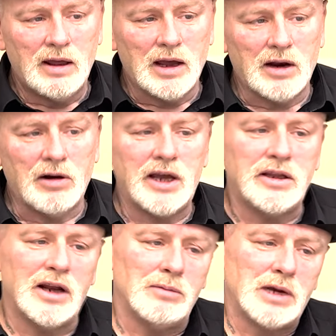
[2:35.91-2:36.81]
And I
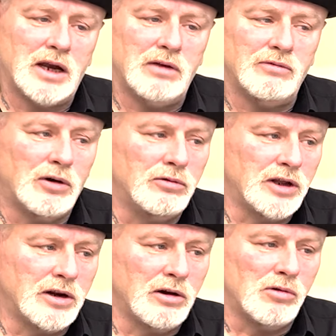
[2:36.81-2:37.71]
ended up getting involved
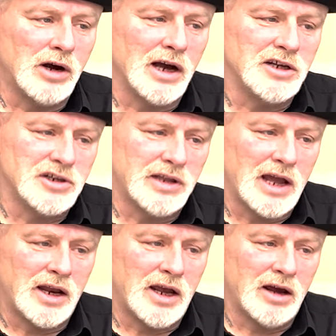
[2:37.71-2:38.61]
in an altercation
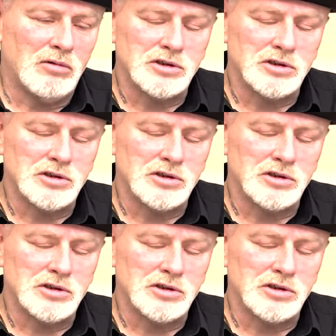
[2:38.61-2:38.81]
down there.